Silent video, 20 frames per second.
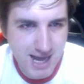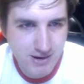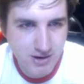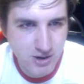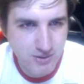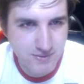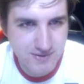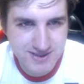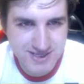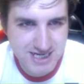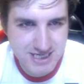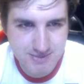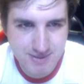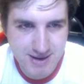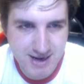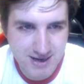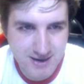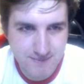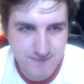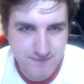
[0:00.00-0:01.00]
I'll go with the centre
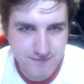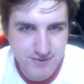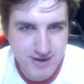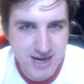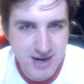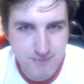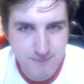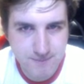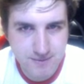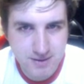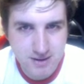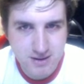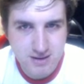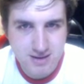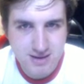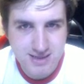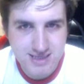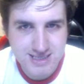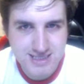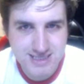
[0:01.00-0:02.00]
back for now.
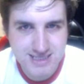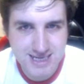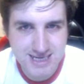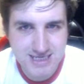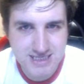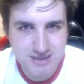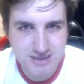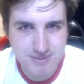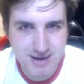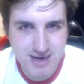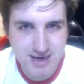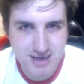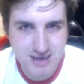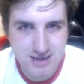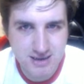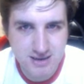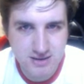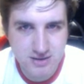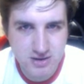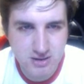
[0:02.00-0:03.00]
Centre back,
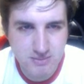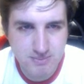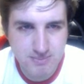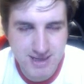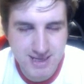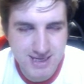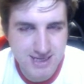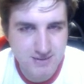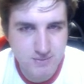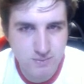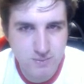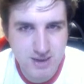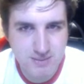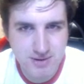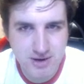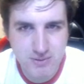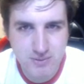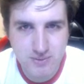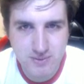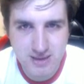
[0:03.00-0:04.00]
not by him. Why am I
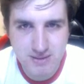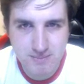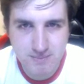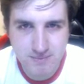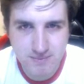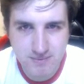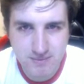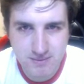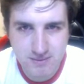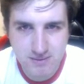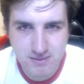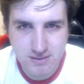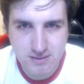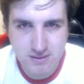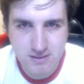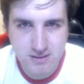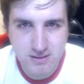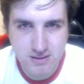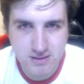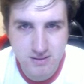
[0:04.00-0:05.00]
going with him?
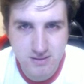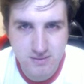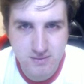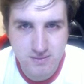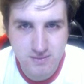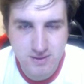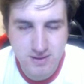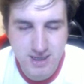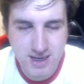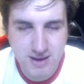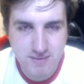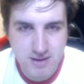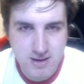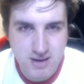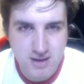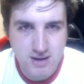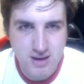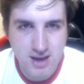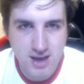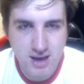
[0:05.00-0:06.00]
Okay.
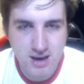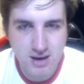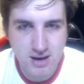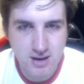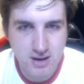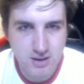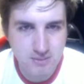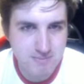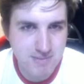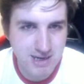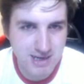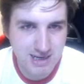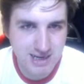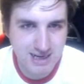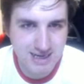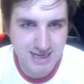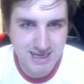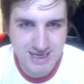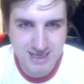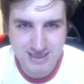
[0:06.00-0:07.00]
Um, La
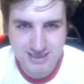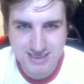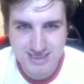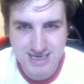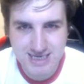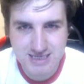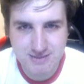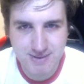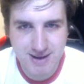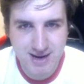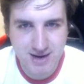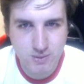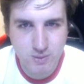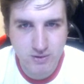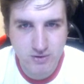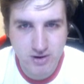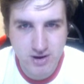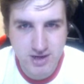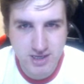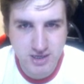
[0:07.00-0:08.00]
Liga, centre back.
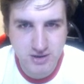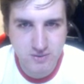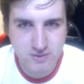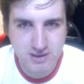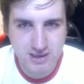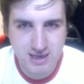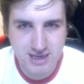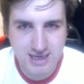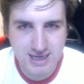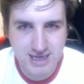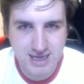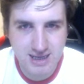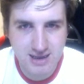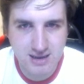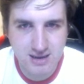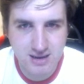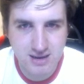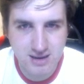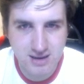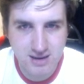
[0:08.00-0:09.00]
Where are you, La Liga?
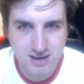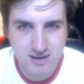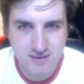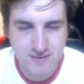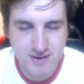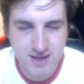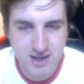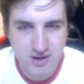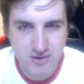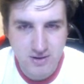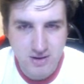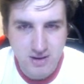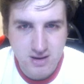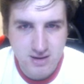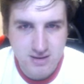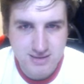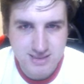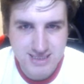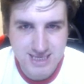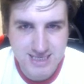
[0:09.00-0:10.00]
There you go.
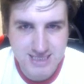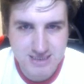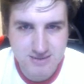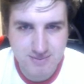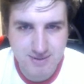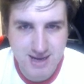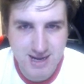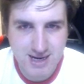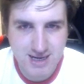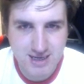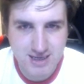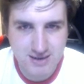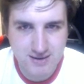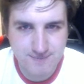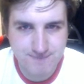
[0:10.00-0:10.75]
Centre back.